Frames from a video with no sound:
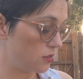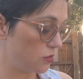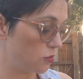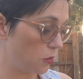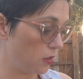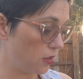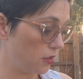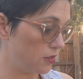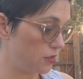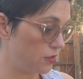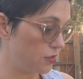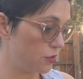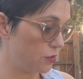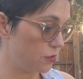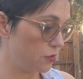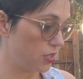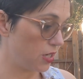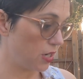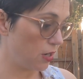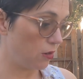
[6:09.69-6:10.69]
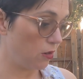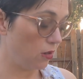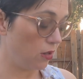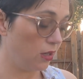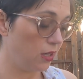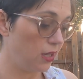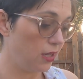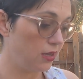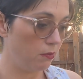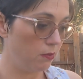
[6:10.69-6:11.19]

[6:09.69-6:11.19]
soil is too sterile.